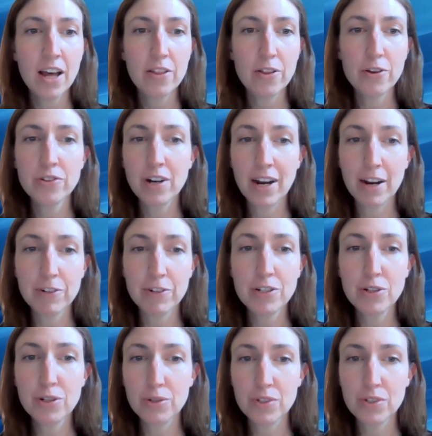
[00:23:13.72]
Those are every
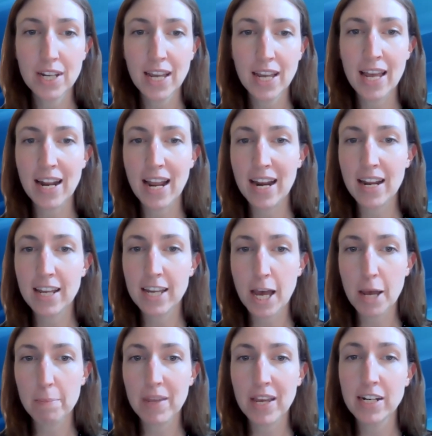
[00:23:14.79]
Tuesday at 8
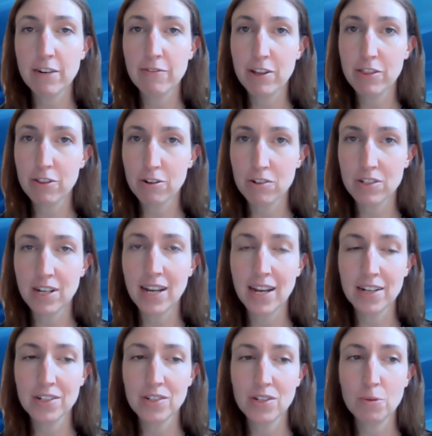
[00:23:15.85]
a.m. and every Thursday
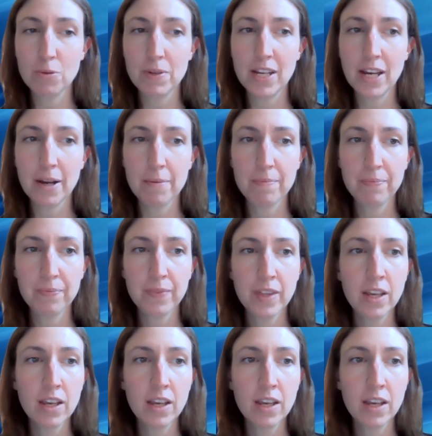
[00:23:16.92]
at 2 p.m.